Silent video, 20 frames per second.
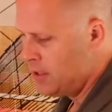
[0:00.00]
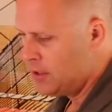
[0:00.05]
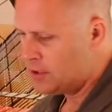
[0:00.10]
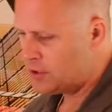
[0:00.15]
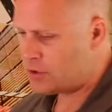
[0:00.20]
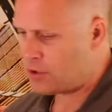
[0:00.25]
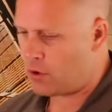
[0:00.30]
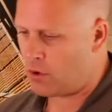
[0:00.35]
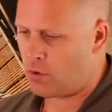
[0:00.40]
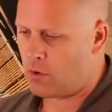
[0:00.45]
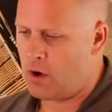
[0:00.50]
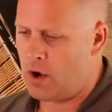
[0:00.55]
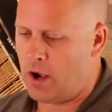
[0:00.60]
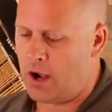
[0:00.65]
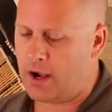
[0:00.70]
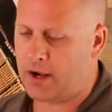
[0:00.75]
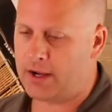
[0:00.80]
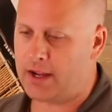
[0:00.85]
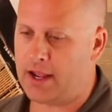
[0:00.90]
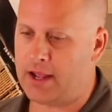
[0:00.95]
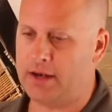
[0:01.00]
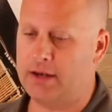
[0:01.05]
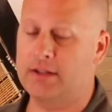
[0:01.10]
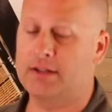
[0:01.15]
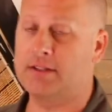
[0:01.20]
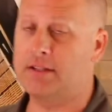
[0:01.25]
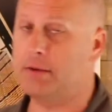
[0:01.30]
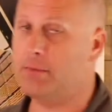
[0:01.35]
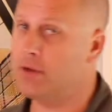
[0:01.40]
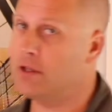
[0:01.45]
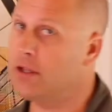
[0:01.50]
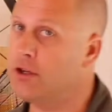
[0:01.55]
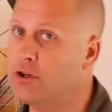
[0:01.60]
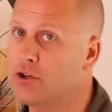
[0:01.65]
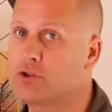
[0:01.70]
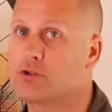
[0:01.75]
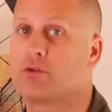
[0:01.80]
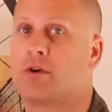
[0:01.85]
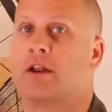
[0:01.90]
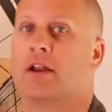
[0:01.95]
So again, the simulator
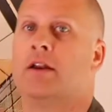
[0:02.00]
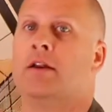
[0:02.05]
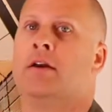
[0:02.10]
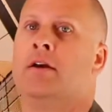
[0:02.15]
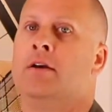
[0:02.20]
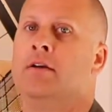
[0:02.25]
is great.